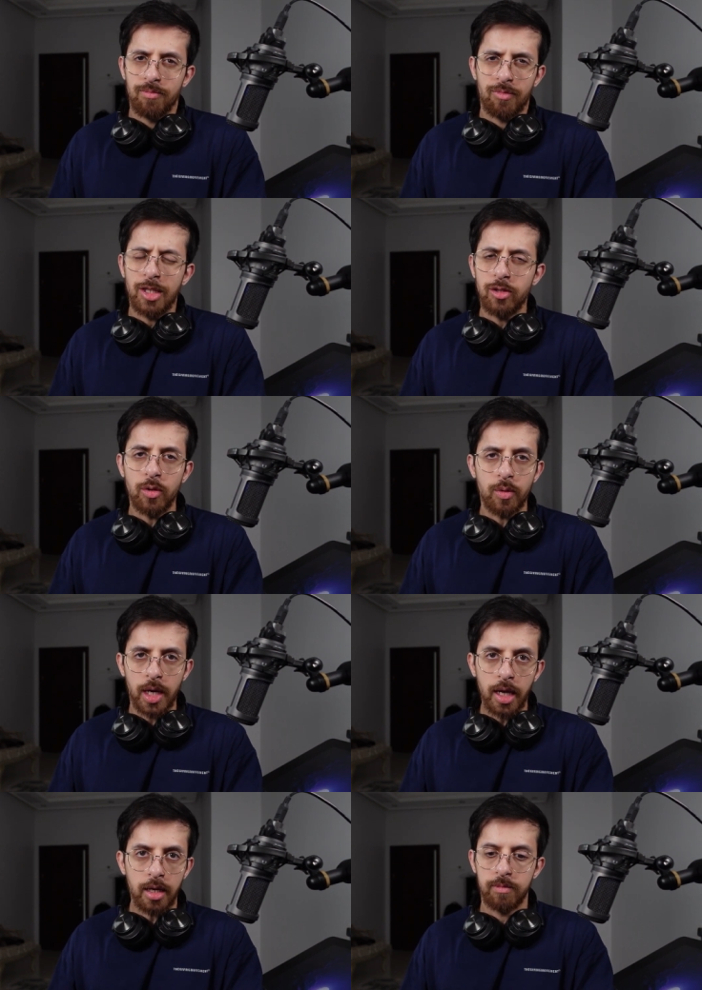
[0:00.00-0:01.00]
It's
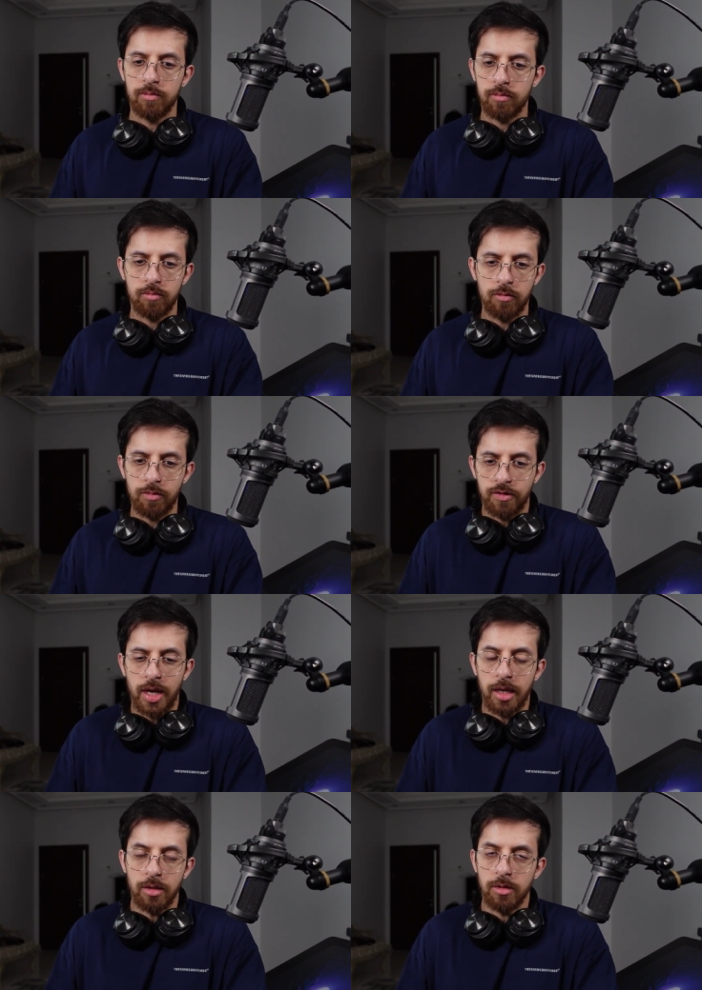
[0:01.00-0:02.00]
okay.
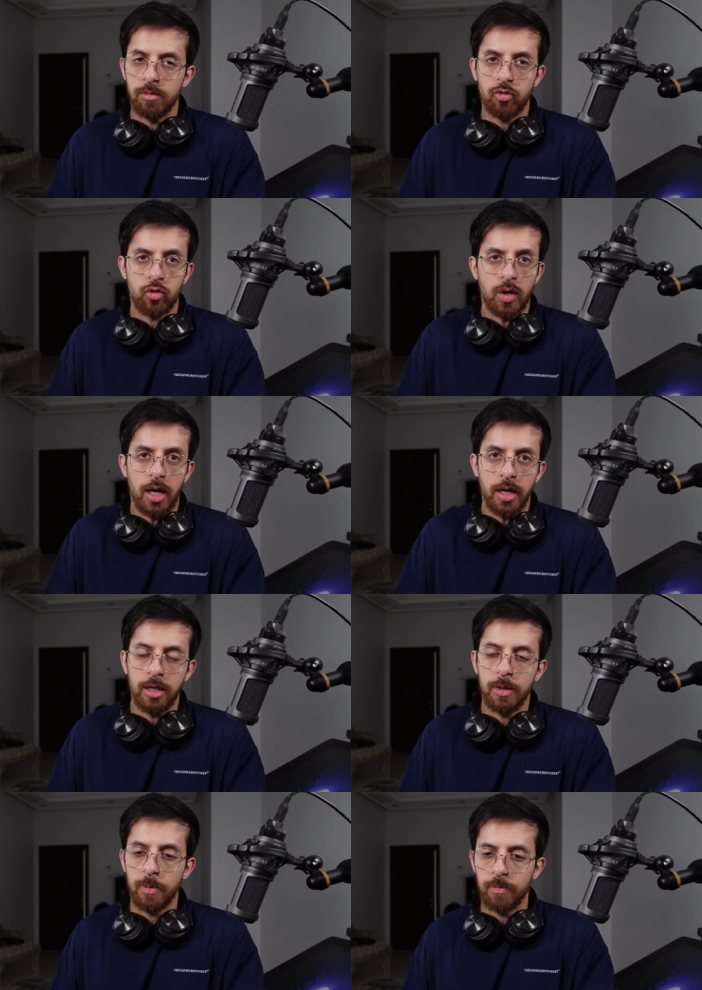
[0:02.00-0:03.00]
Fail,
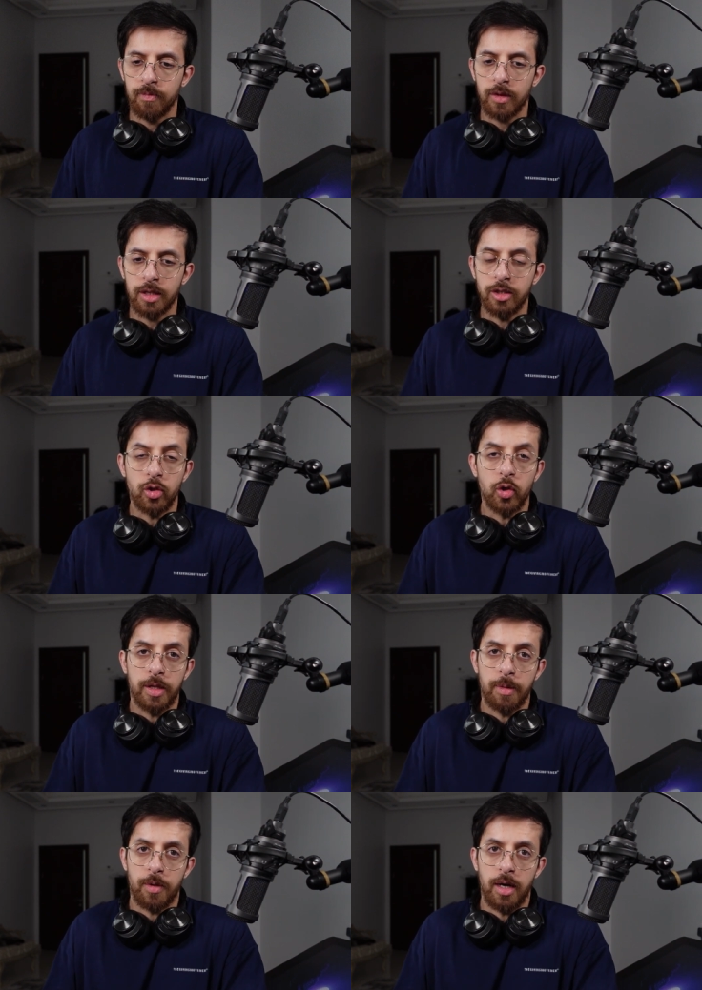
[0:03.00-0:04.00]
try, enjoy
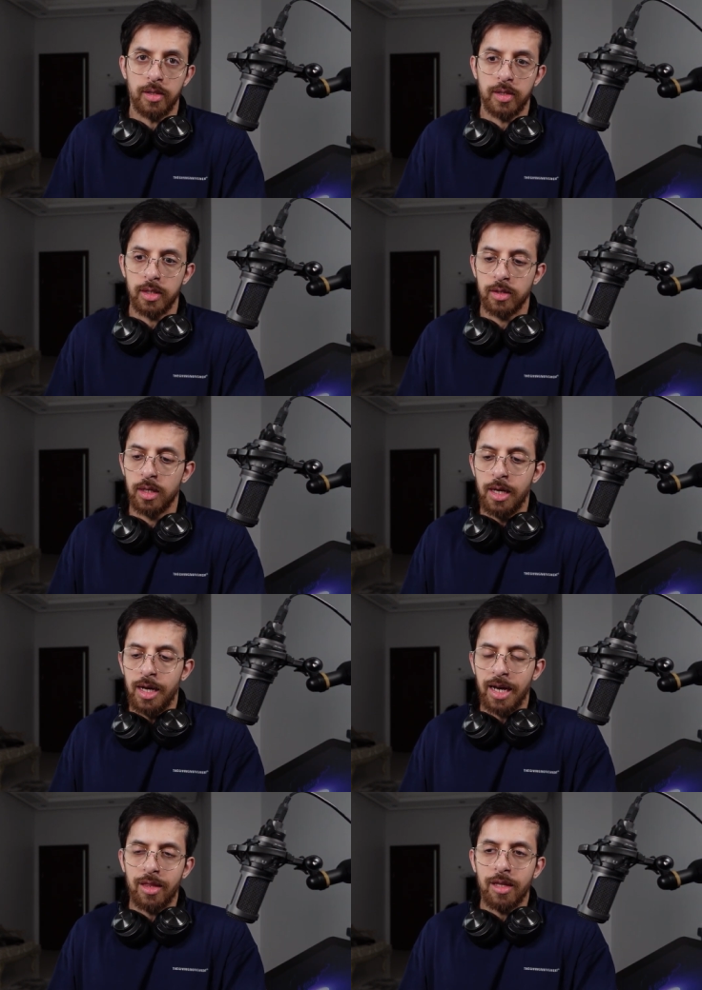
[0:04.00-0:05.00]
the process.
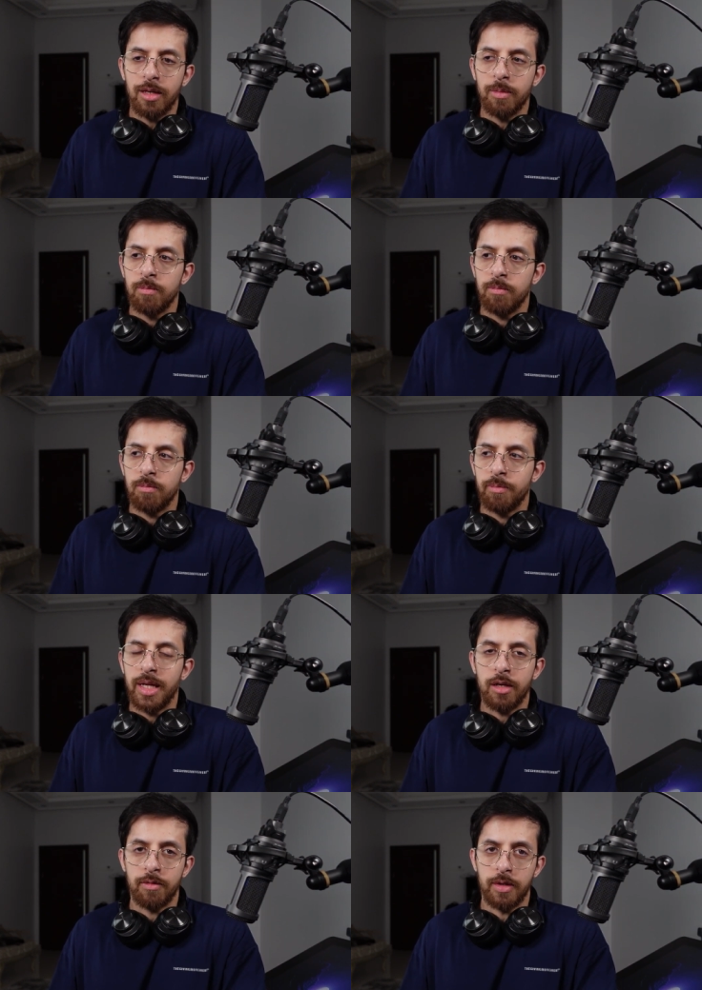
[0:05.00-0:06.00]
I think
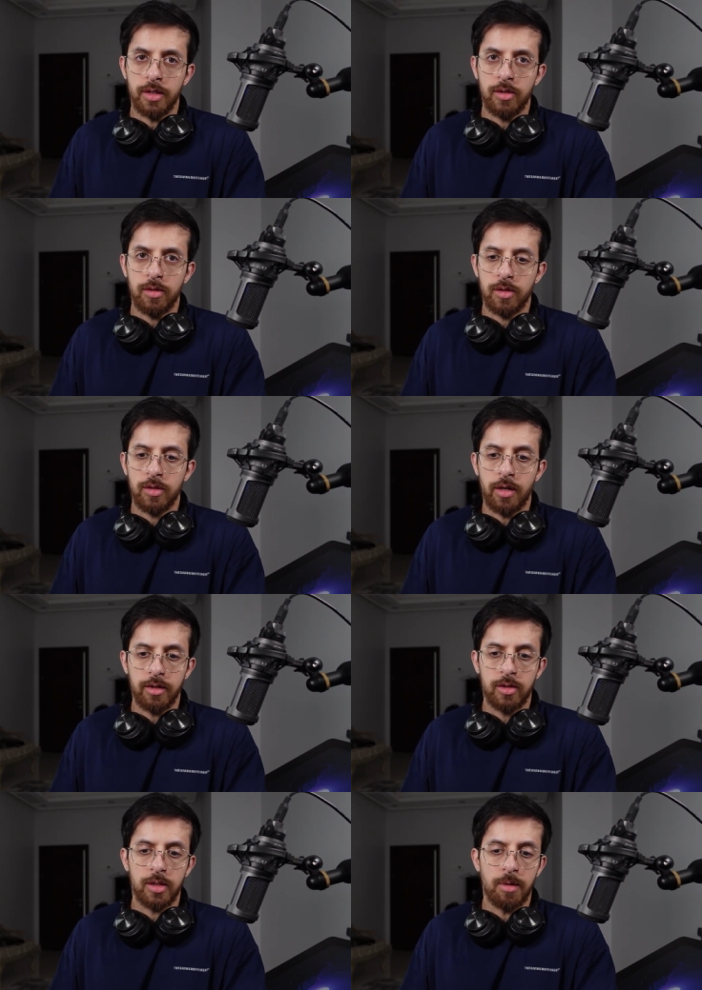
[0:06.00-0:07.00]
many of us
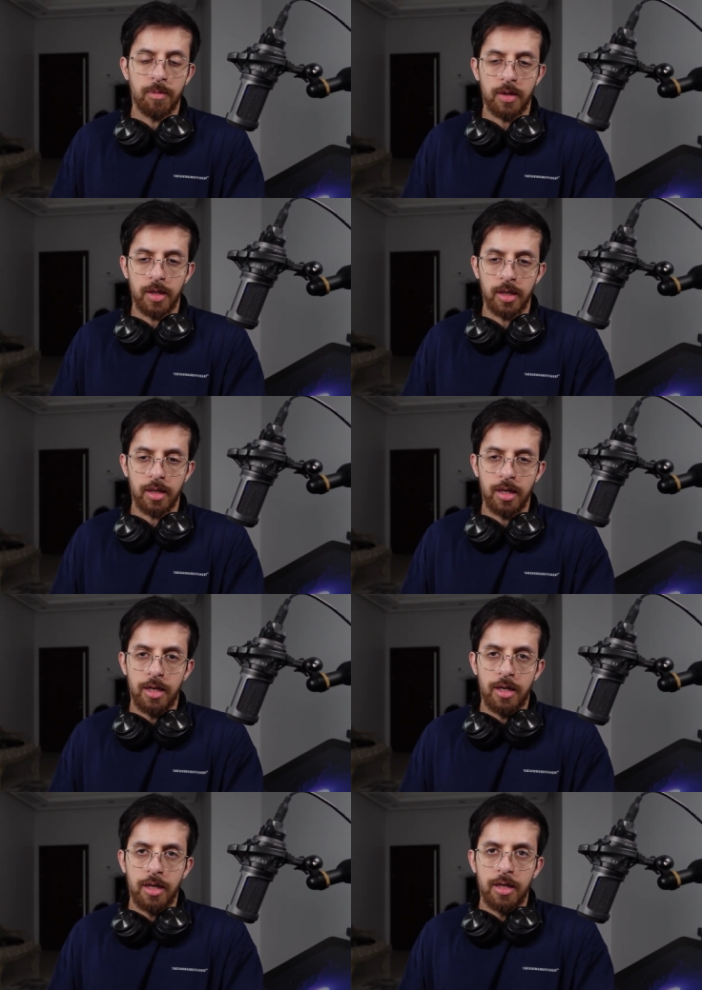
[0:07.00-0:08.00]
start something,
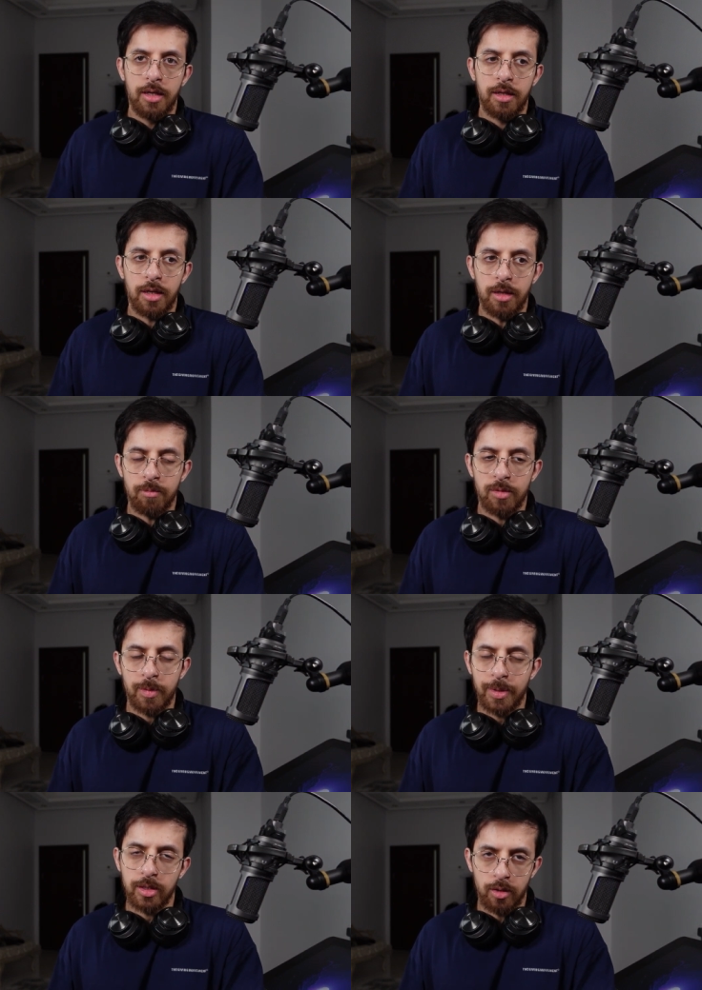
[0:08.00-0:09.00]
um,
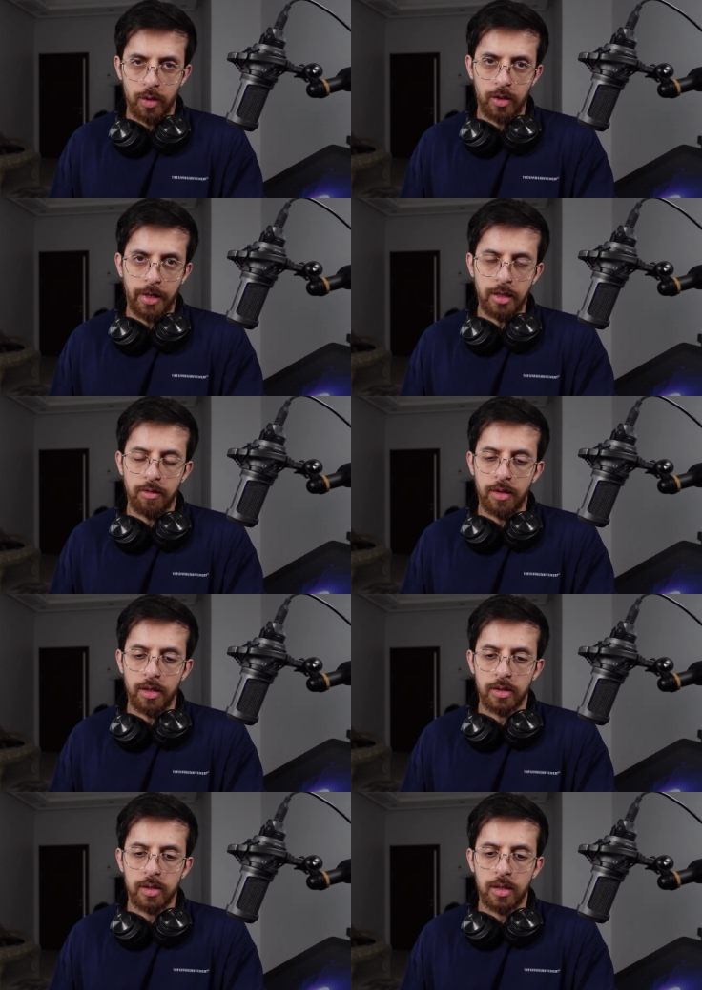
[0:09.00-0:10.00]
especially with creative
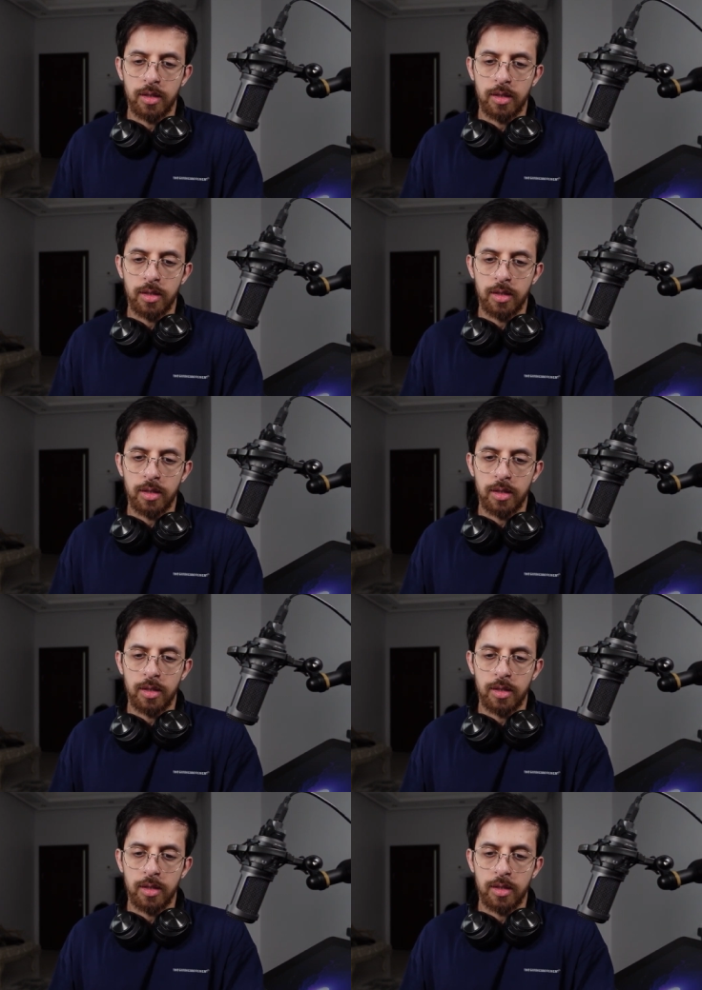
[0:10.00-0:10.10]
things,